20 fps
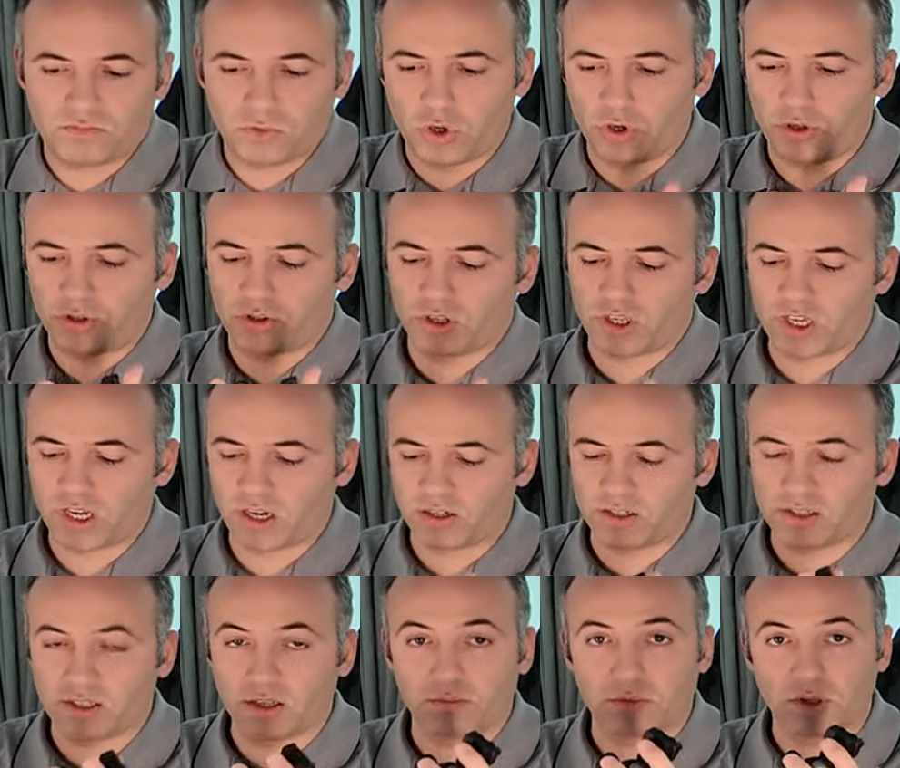going to
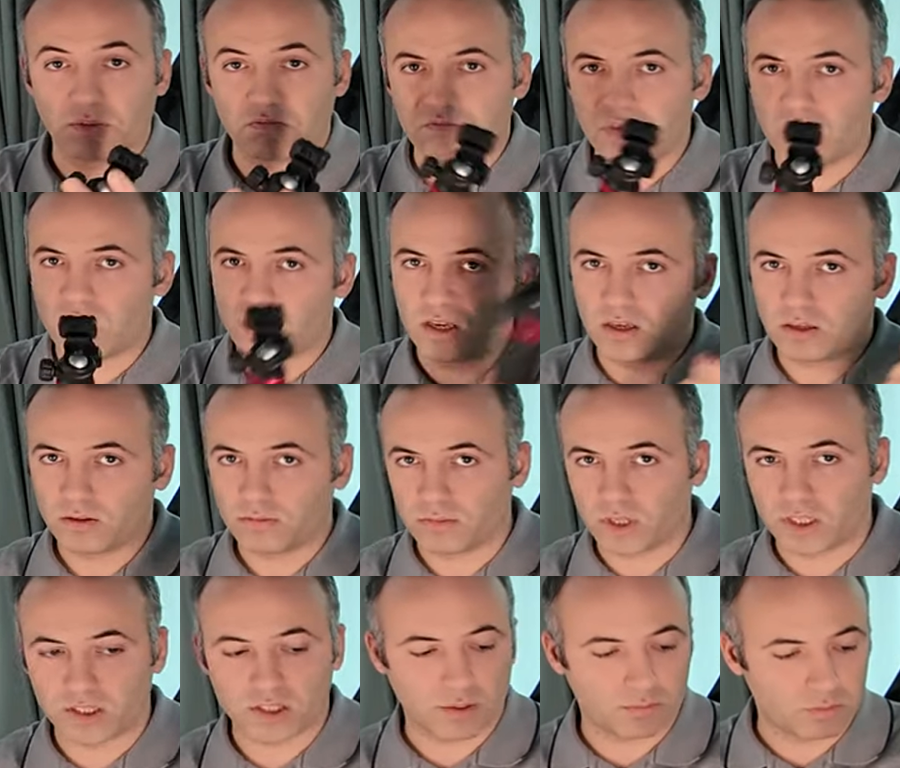carry something big,
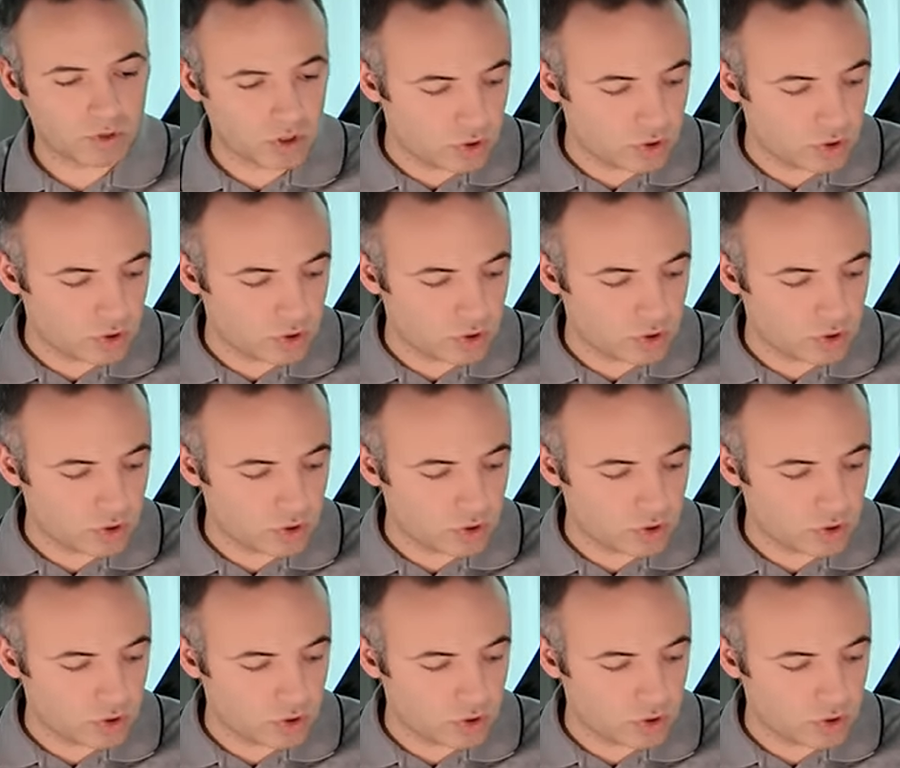that's up